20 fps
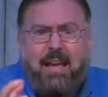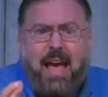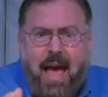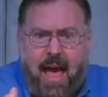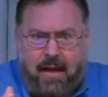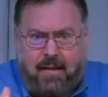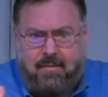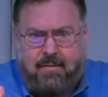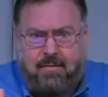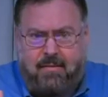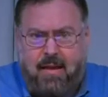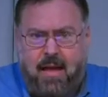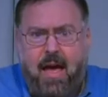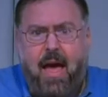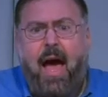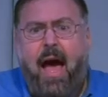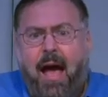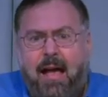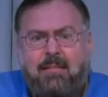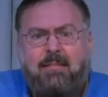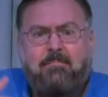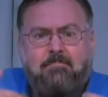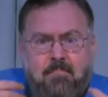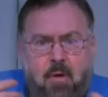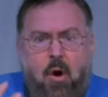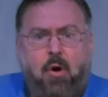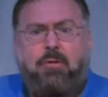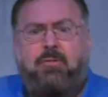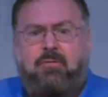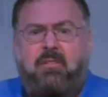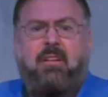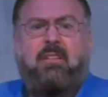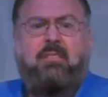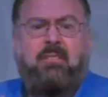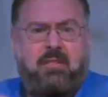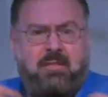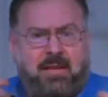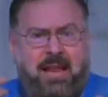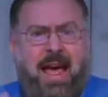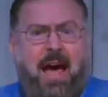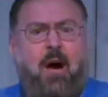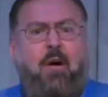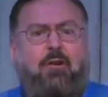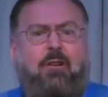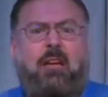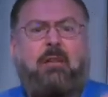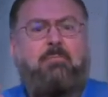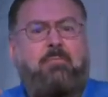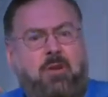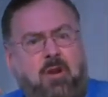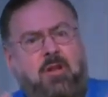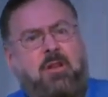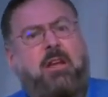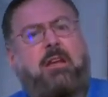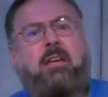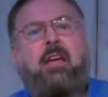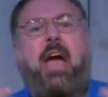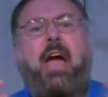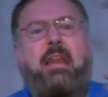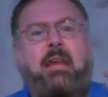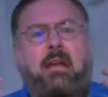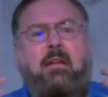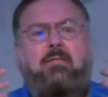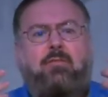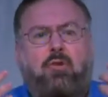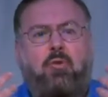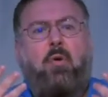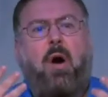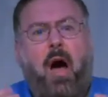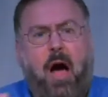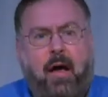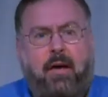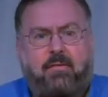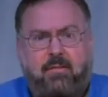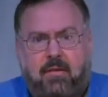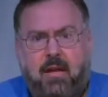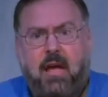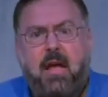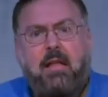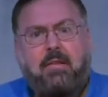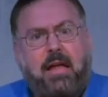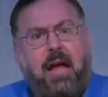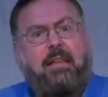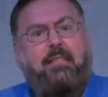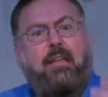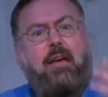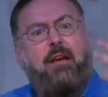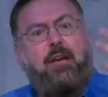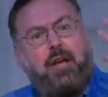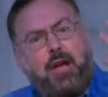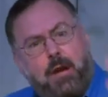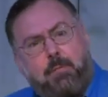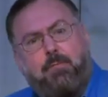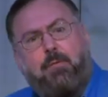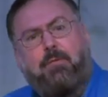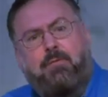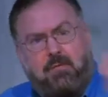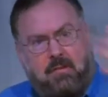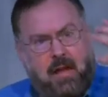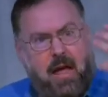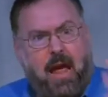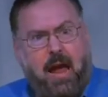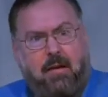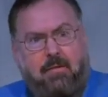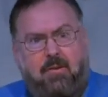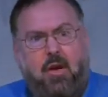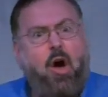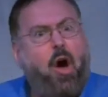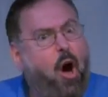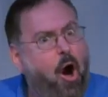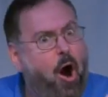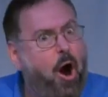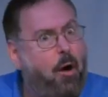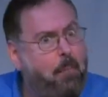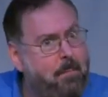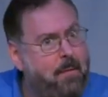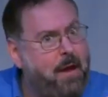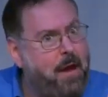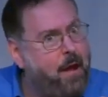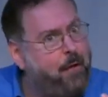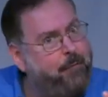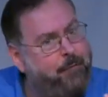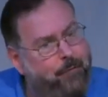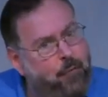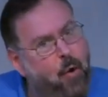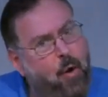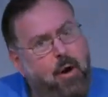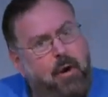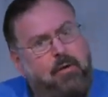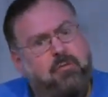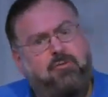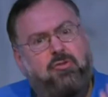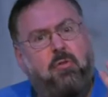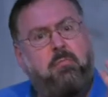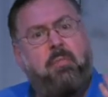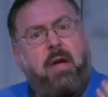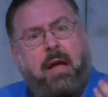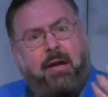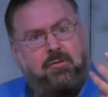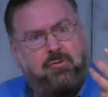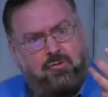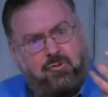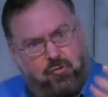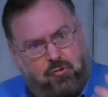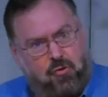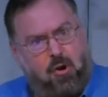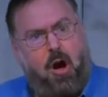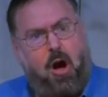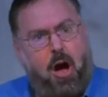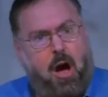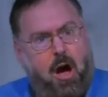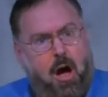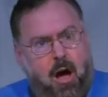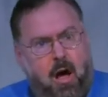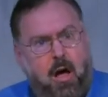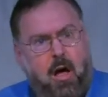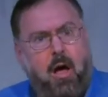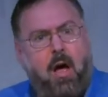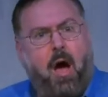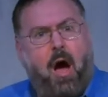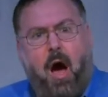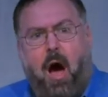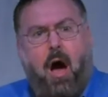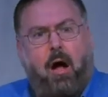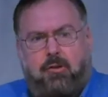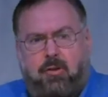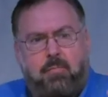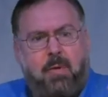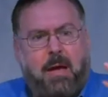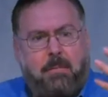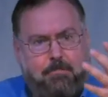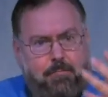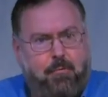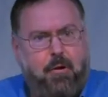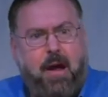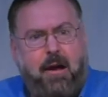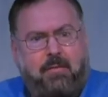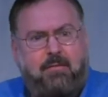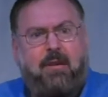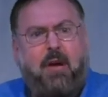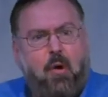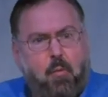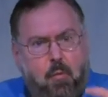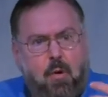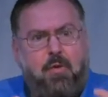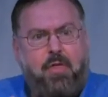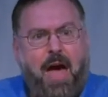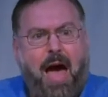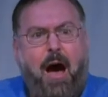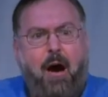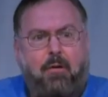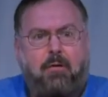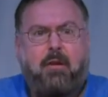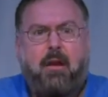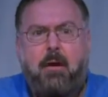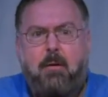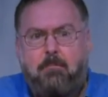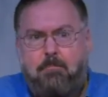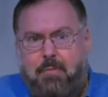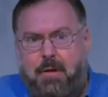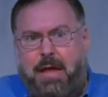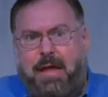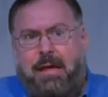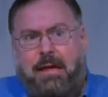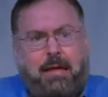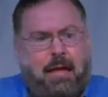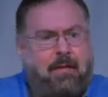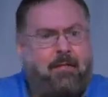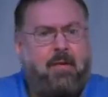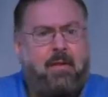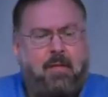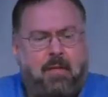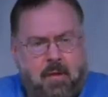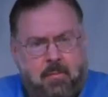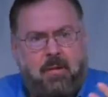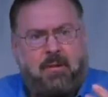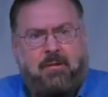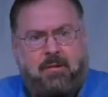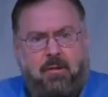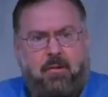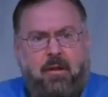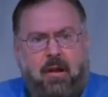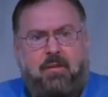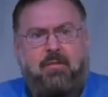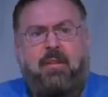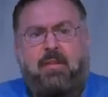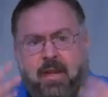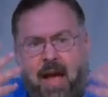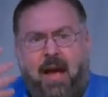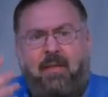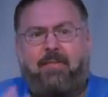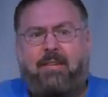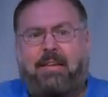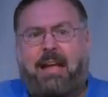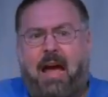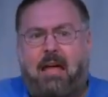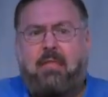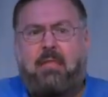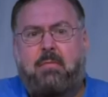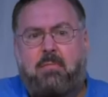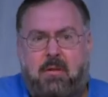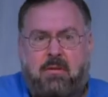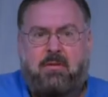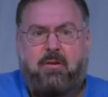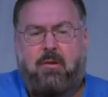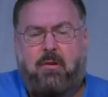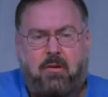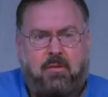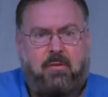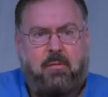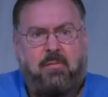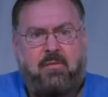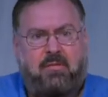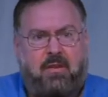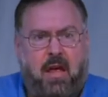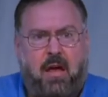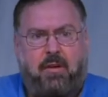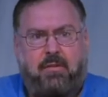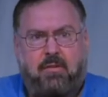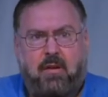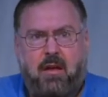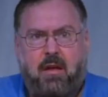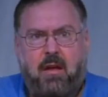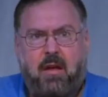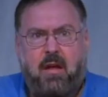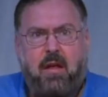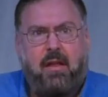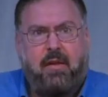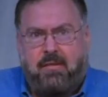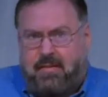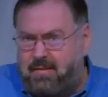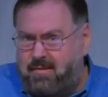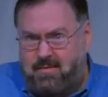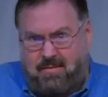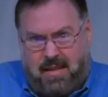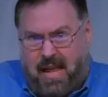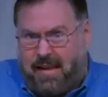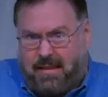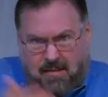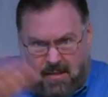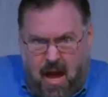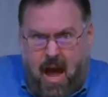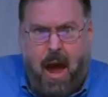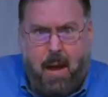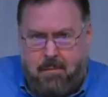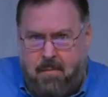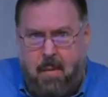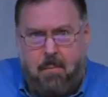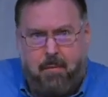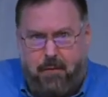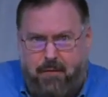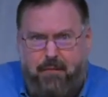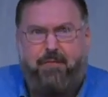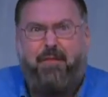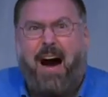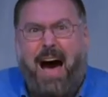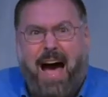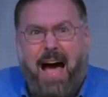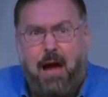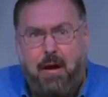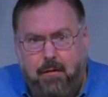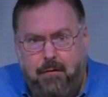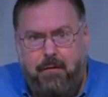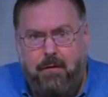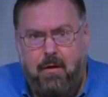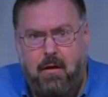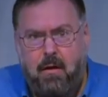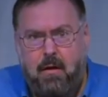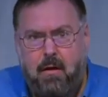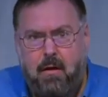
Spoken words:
text has Moses now communicated to us that the Hebrew slaves are being forced to make straw, to make bricks without being given the materials, and they have to gather the materials themselves? Is this like time number 5?